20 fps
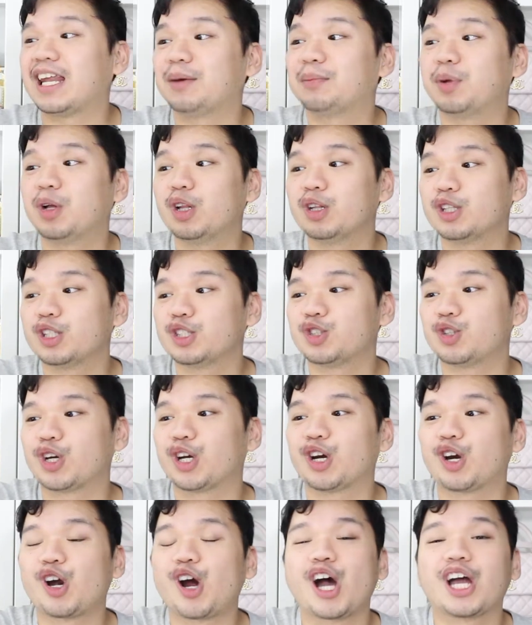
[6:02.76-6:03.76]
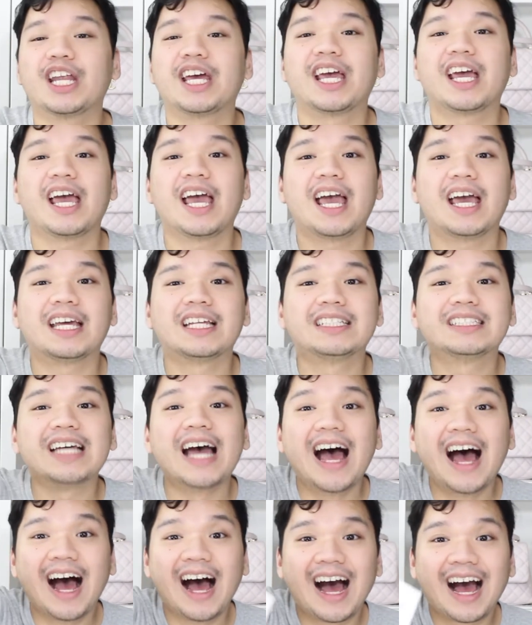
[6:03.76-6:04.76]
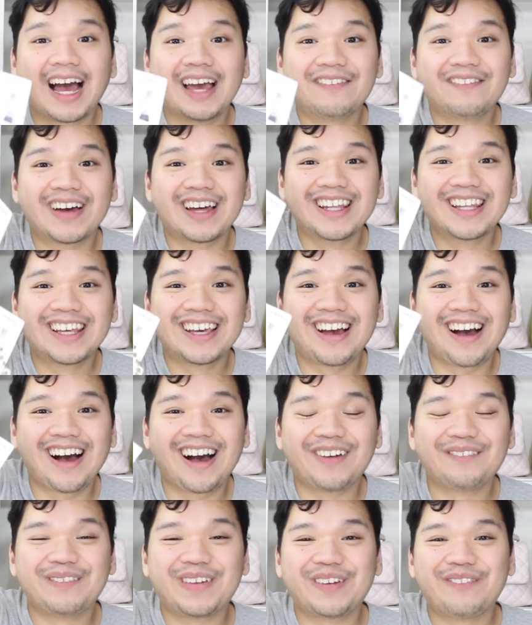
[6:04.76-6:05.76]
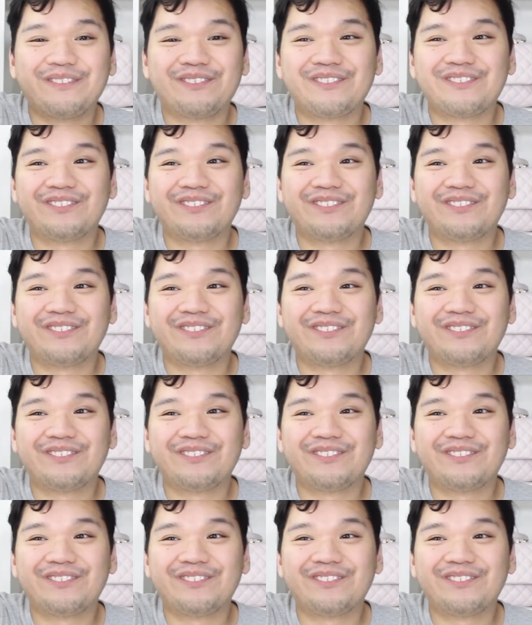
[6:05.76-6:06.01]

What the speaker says: I pulled the trigger on it, and I finally got my